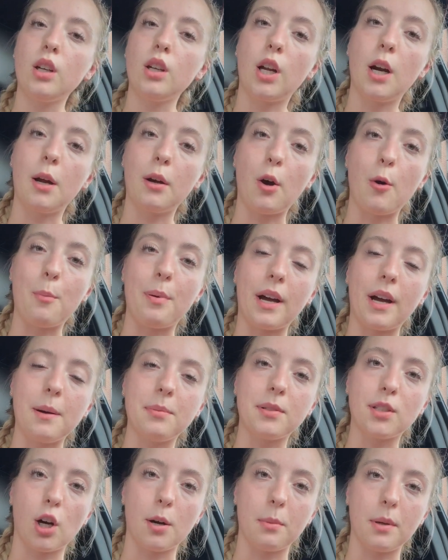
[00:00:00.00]
Gonna go pick up
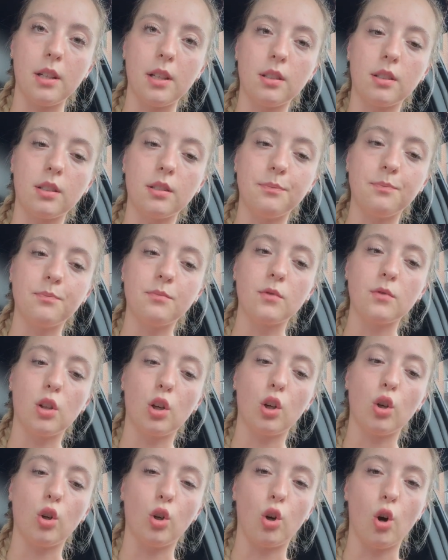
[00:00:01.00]
Starbucks,
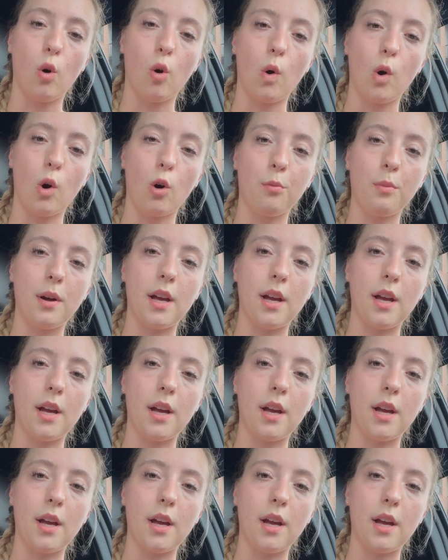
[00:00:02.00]
go home,